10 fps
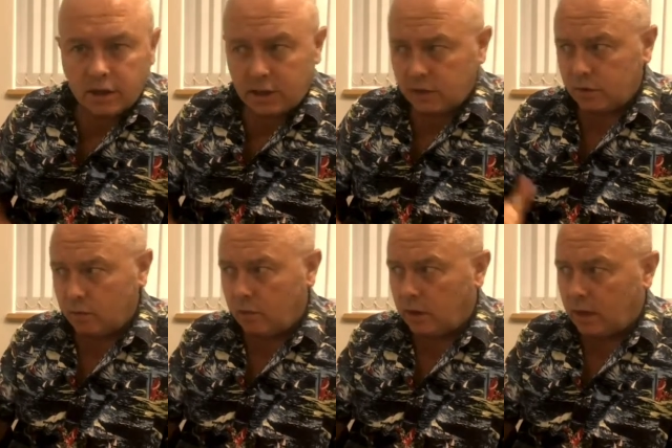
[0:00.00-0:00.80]
that's
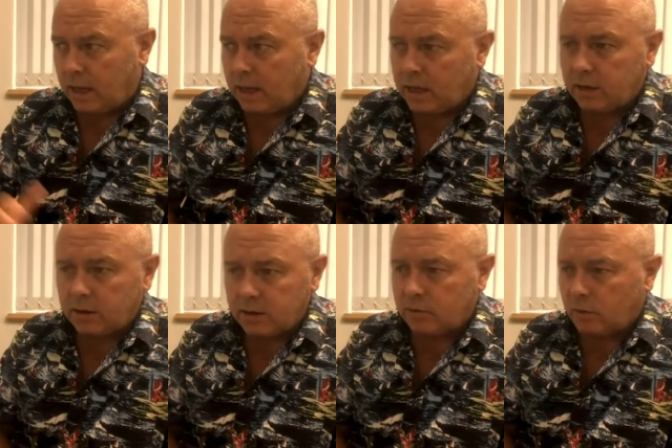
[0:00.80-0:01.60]
what I like and
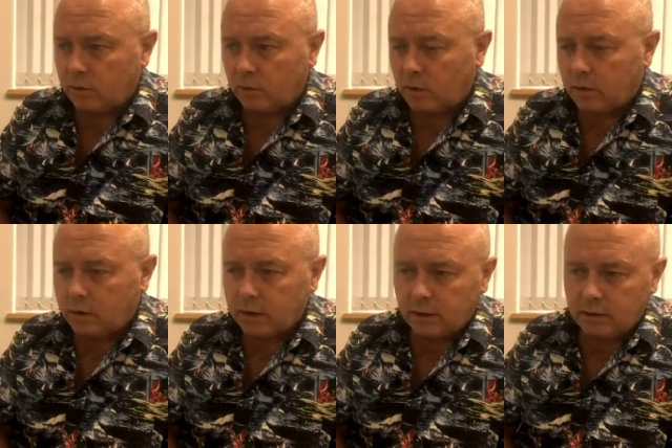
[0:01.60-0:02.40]
that's what I want,
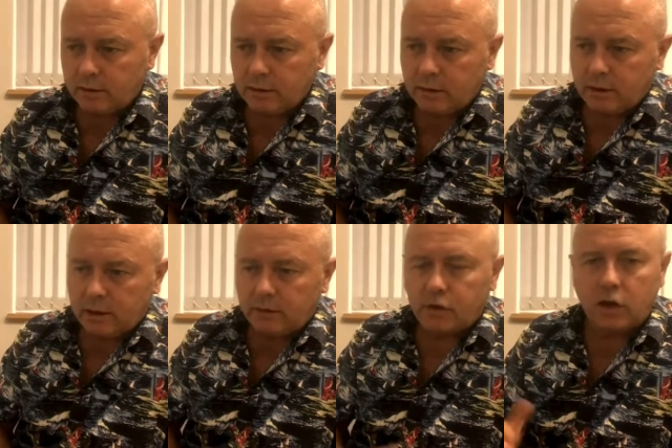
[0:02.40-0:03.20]
and
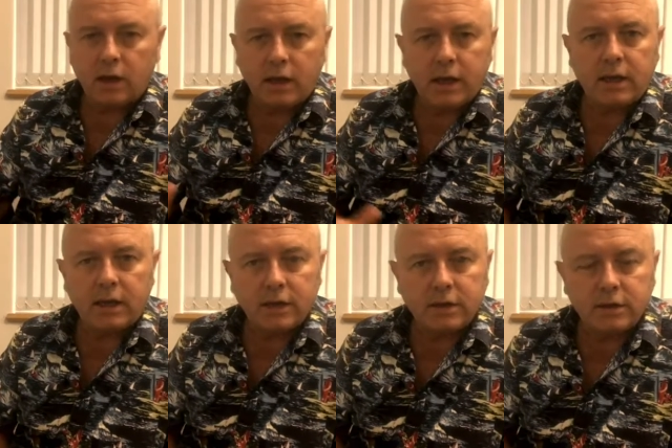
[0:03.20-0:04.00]
I've got to like
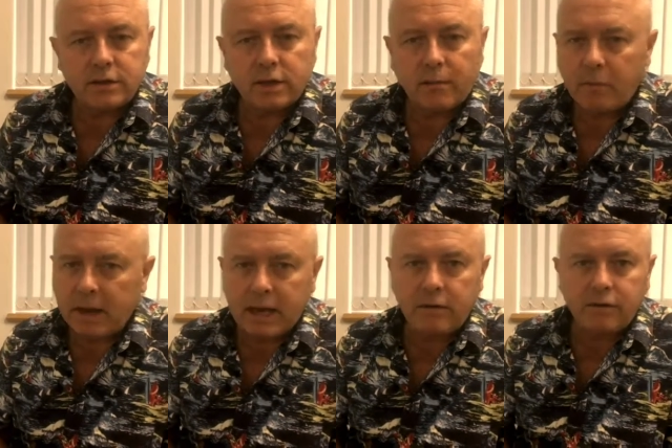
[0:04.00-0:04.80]
it because I'm
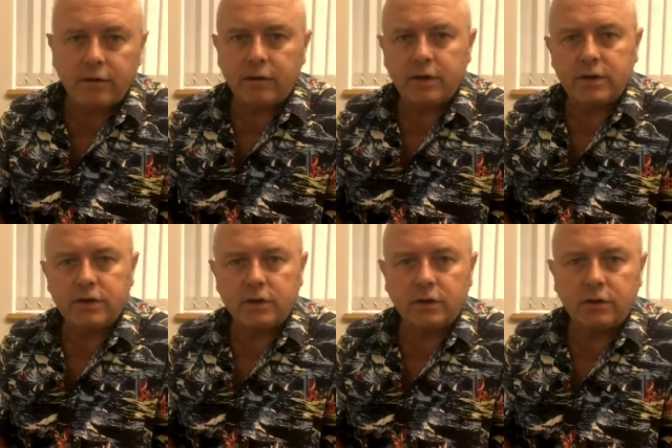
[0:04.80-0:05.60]
paying for it,
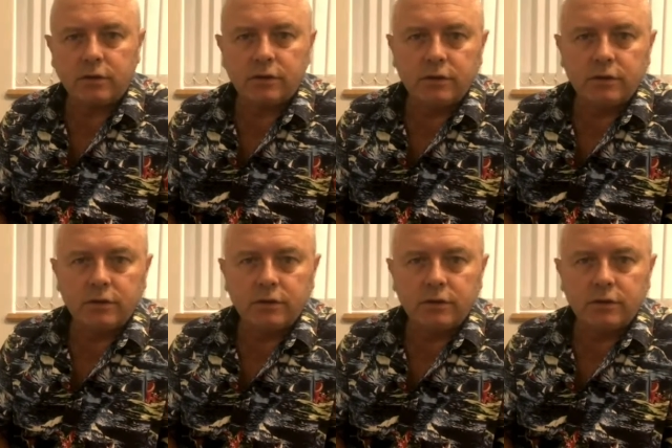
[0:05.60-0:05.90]
so